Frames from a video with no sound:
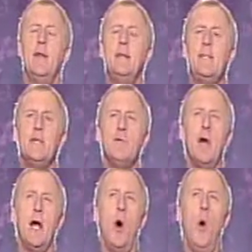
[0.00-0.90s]
This is the
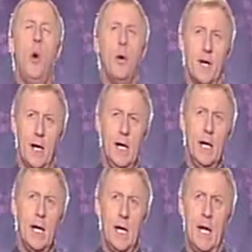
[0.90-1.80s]
right order.
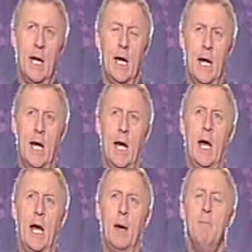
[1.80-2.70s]

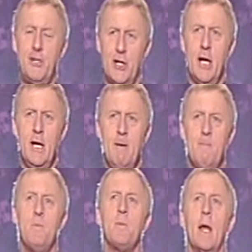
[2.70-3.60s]
Michigan,
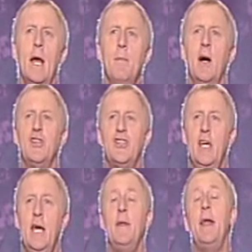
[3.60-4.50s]

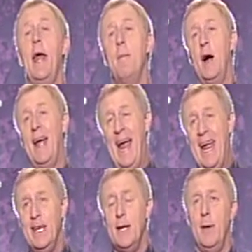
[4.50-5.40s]
M-I-C, then
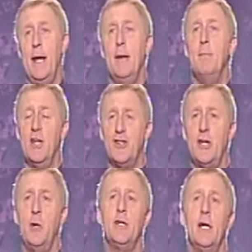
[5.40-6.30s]
M-I-N-N-N,
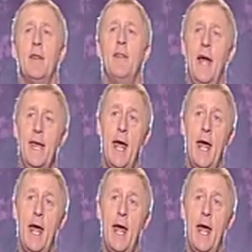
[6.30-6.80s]
Minnesota, then